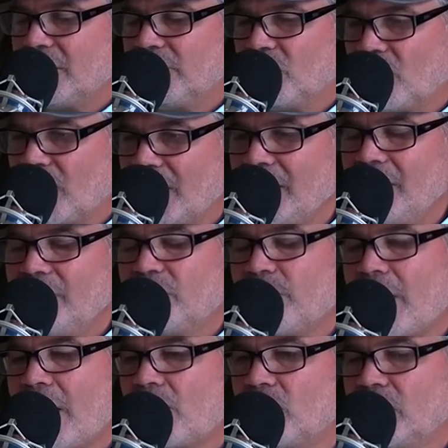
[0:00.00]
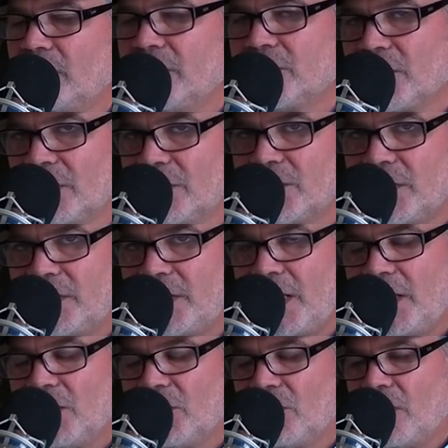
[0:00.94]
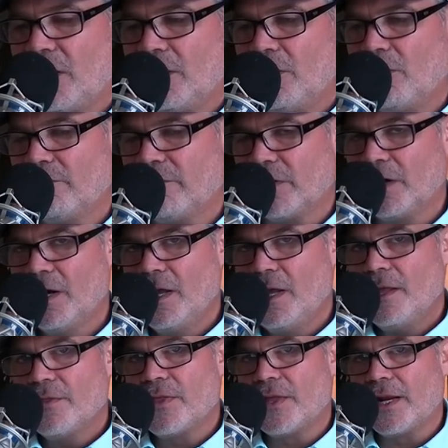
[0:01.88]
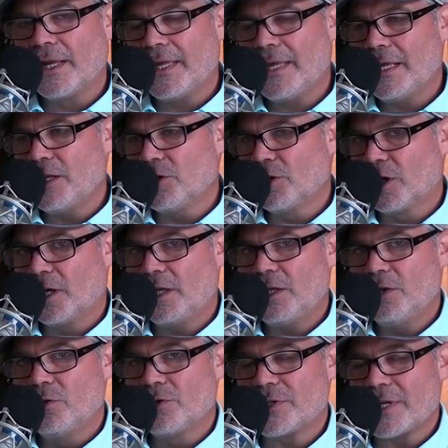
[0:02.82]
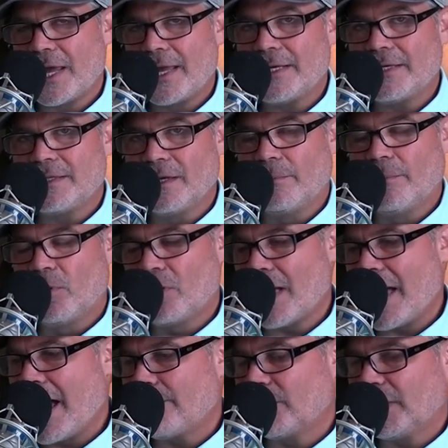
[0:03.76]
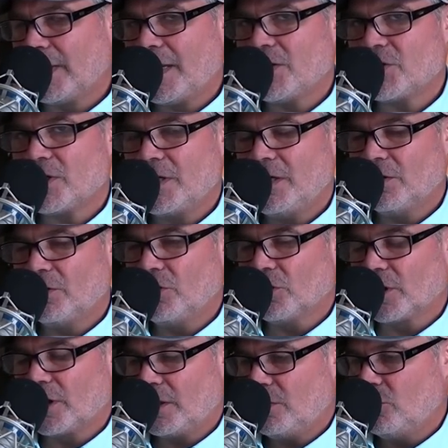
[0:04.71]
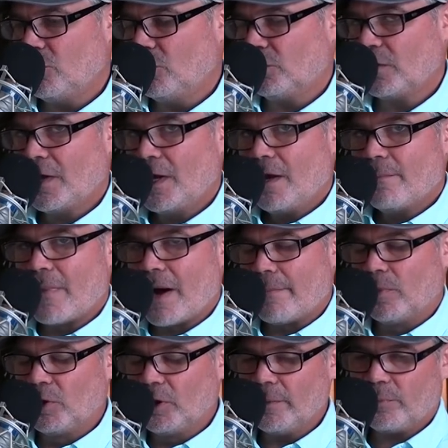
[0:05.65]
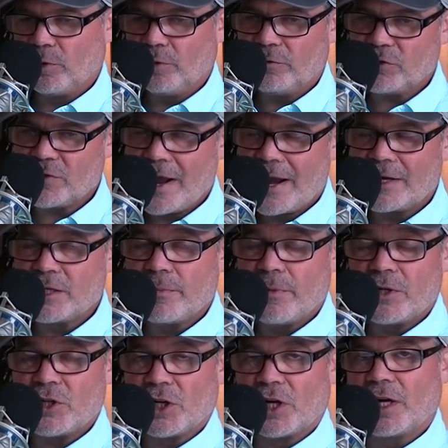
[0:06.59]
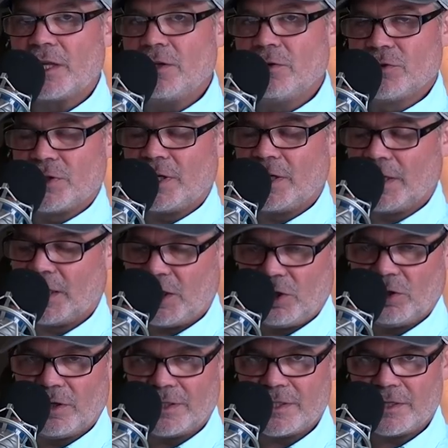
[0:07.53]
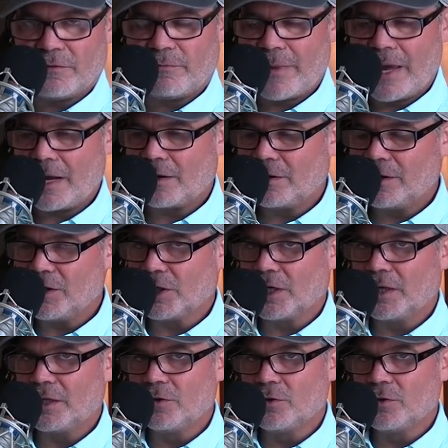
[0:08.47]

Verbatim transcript: if gray leaf spot really starts to take your lawn over, then again, you're going to use a double application here. You're going to use my bulletproof strategy, but you're going to use it in a curative manner, and you're going to